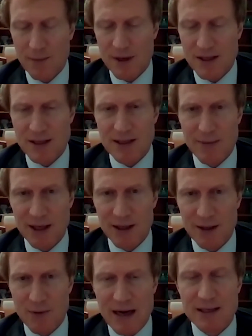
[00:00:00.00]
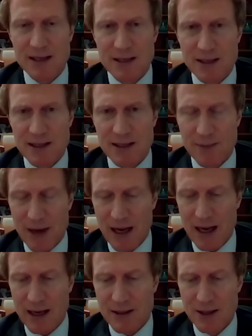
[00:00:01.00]
systemically racist system
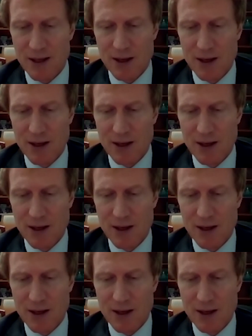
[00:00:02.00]
has